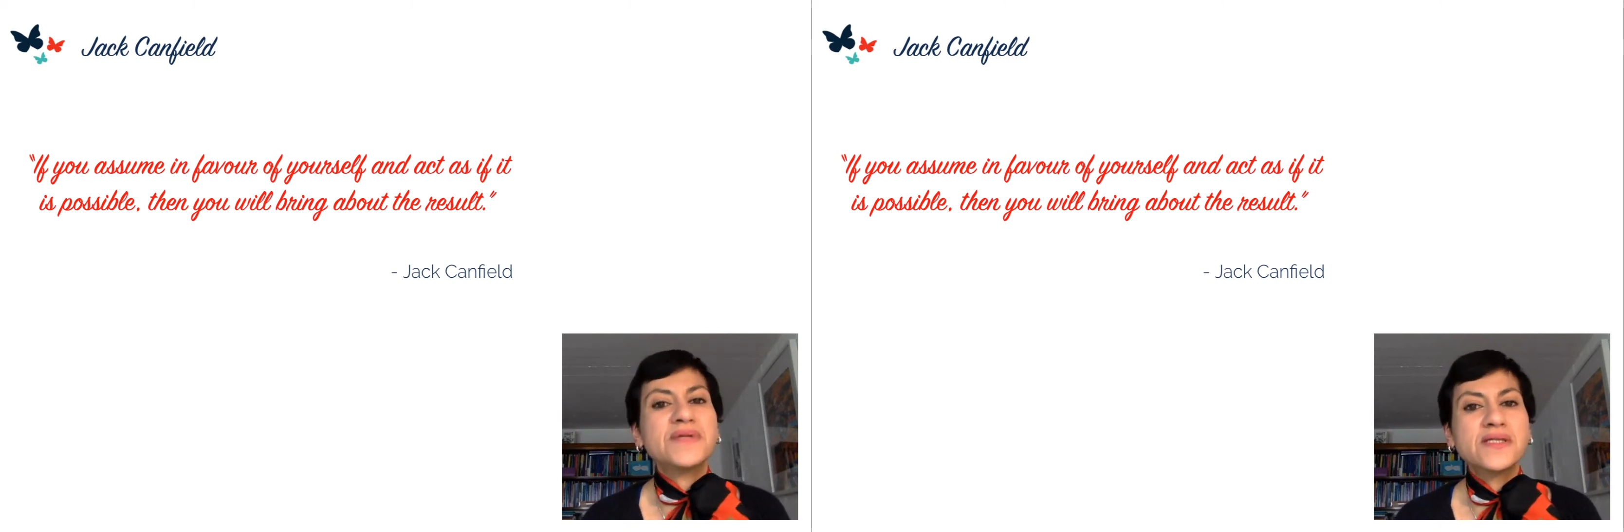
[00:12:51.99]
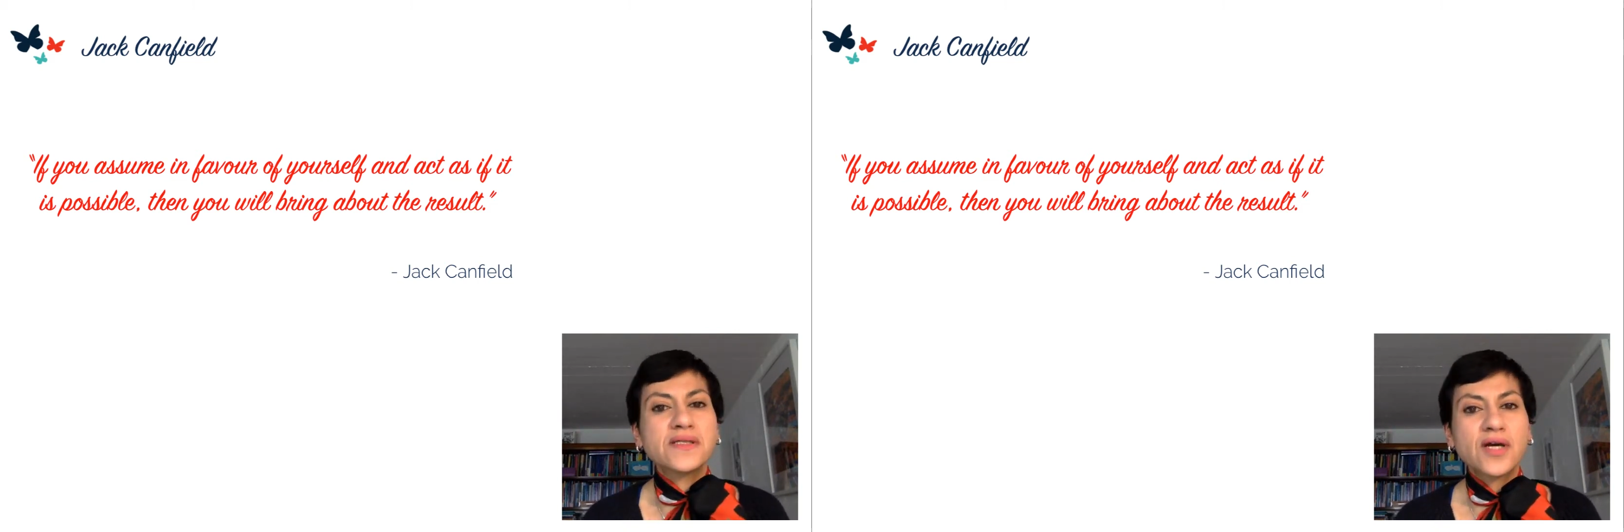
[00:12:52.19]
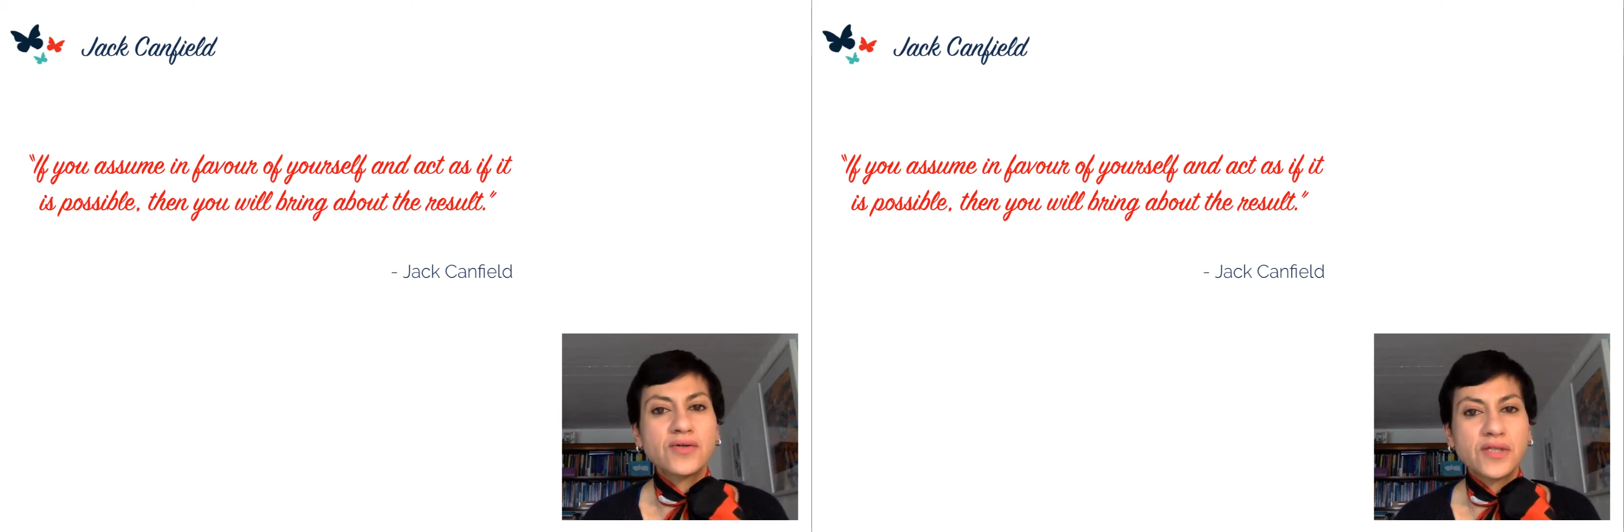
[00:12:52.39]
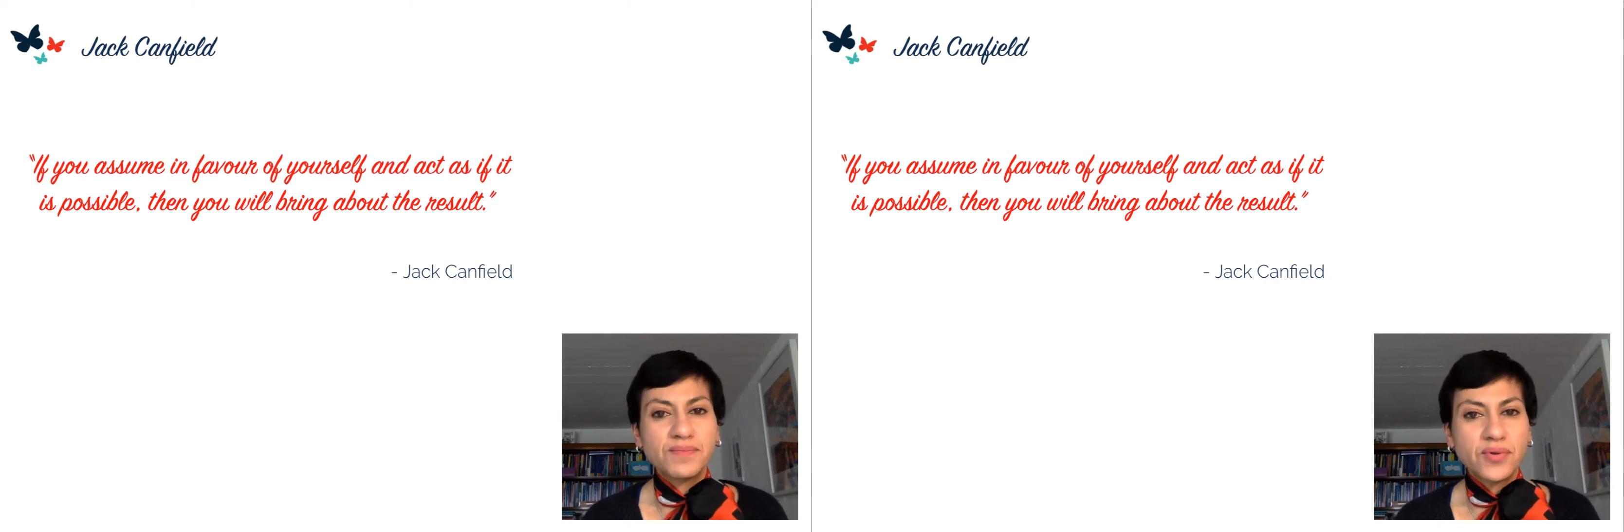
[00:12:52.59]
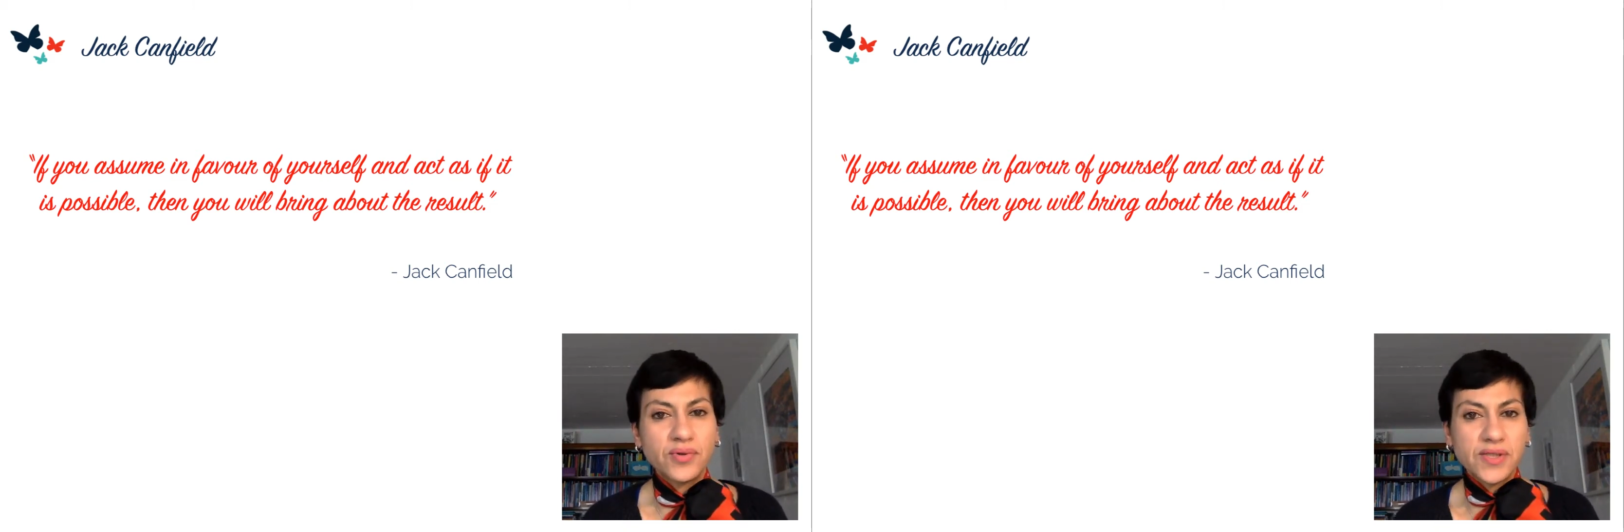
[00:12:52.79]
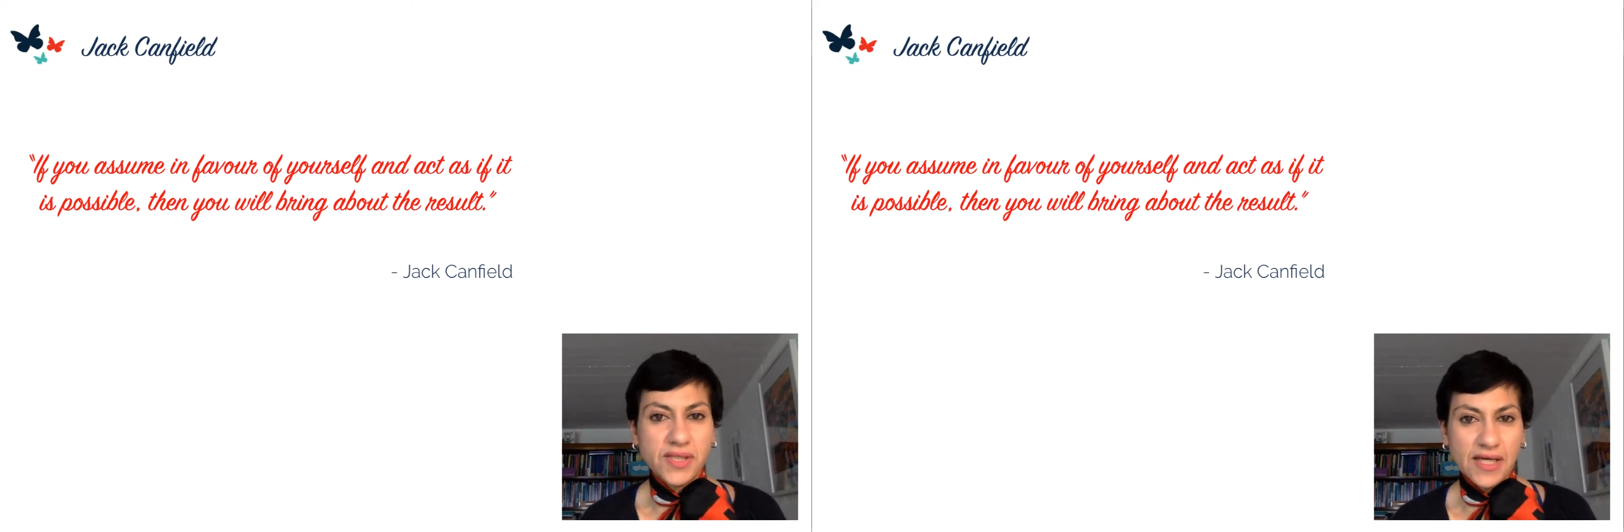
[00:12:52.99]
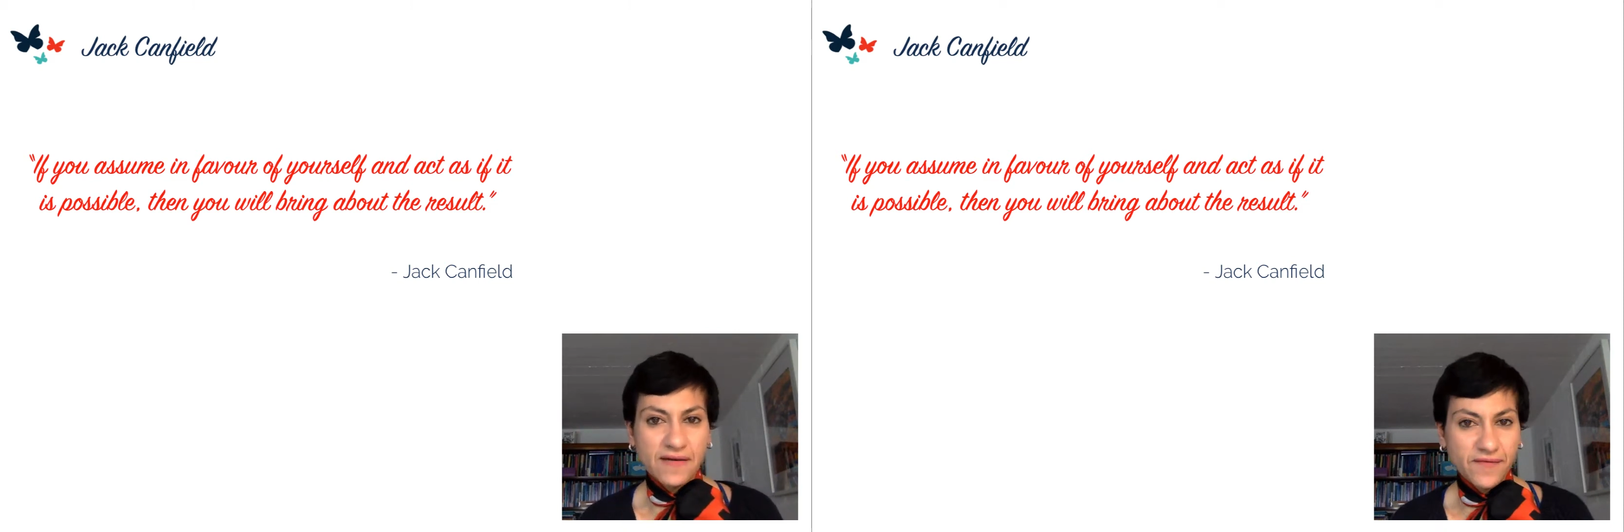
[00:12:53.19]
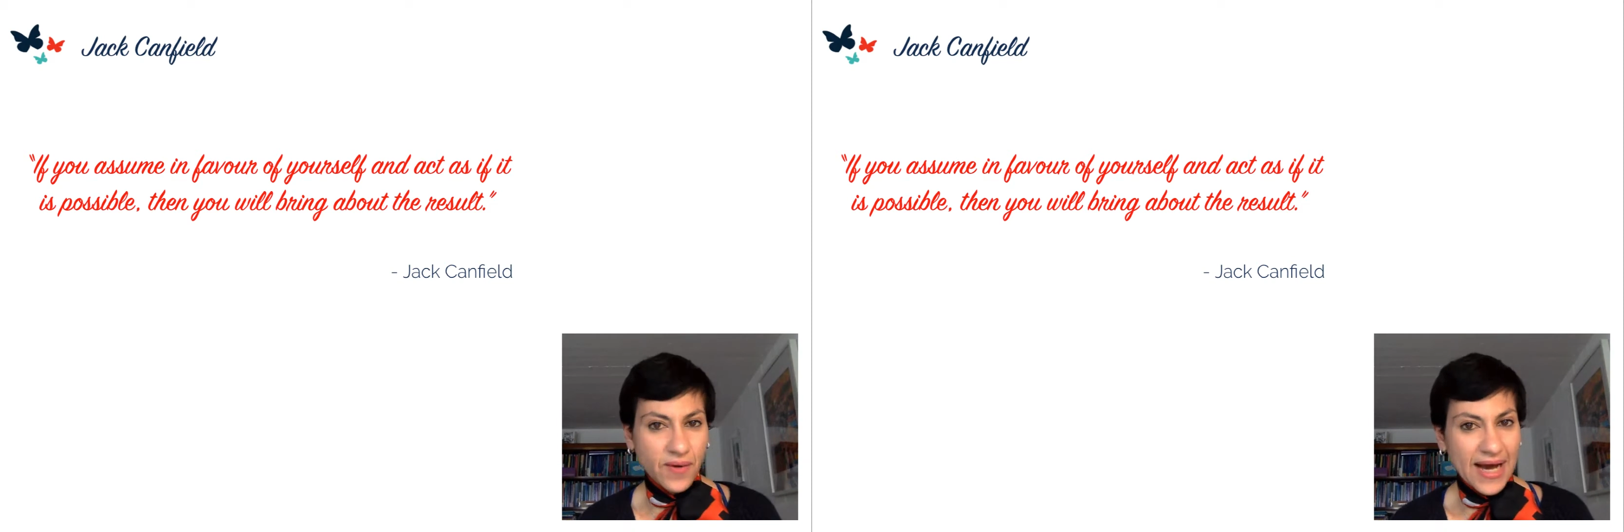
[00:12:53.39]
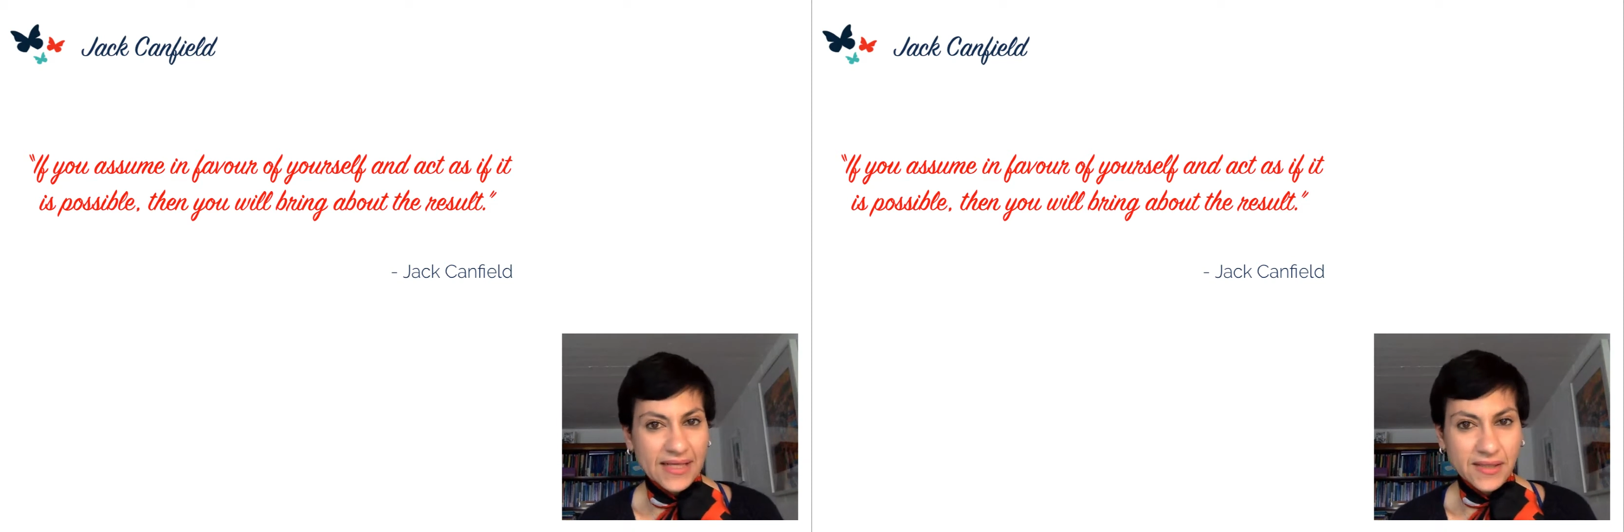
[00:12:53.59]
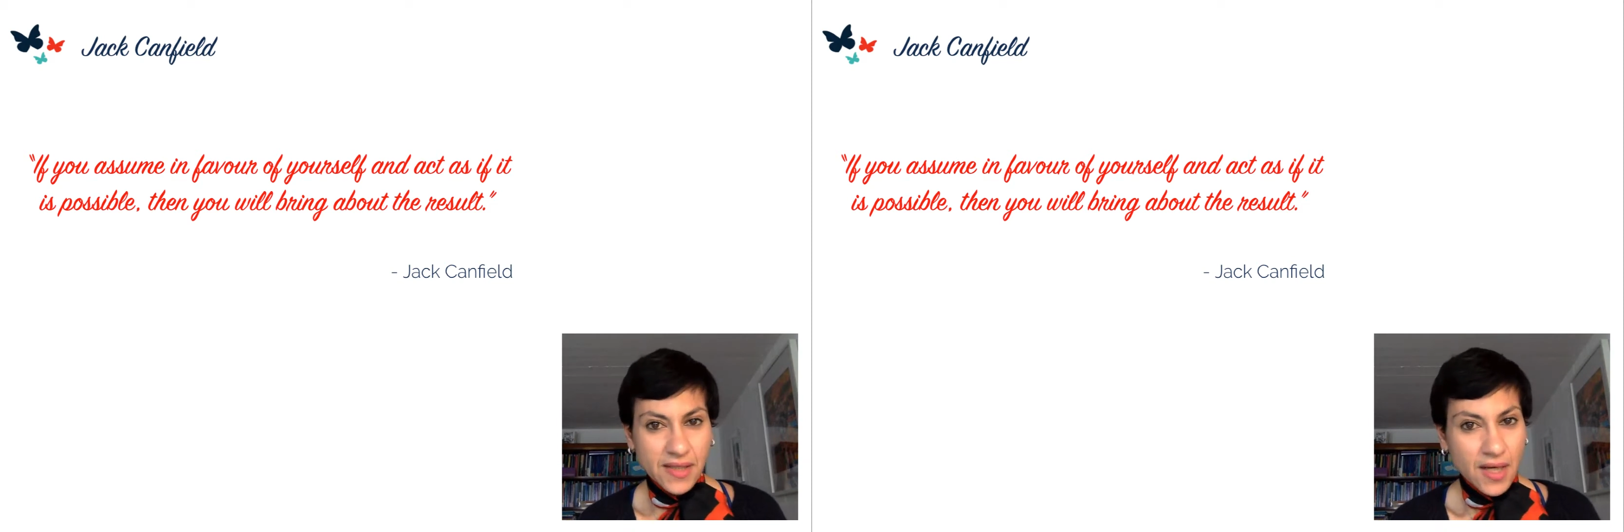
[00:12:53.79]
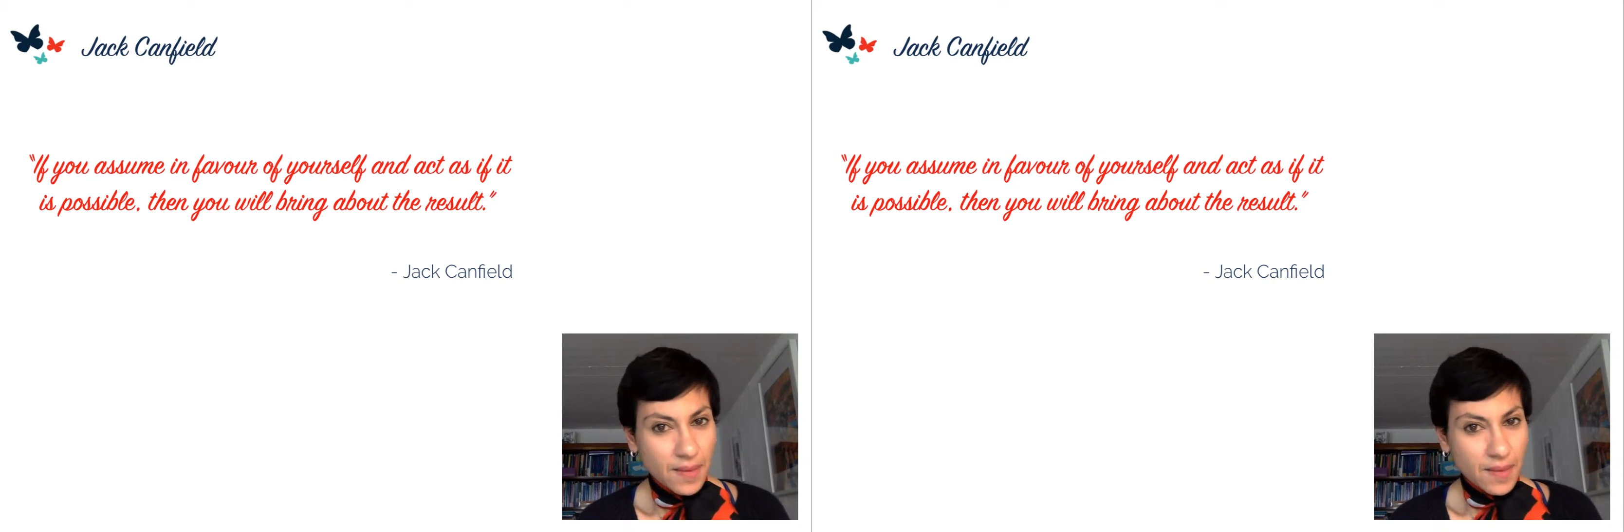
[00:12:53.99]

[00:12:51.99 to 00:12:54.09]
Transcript: been so supportive or has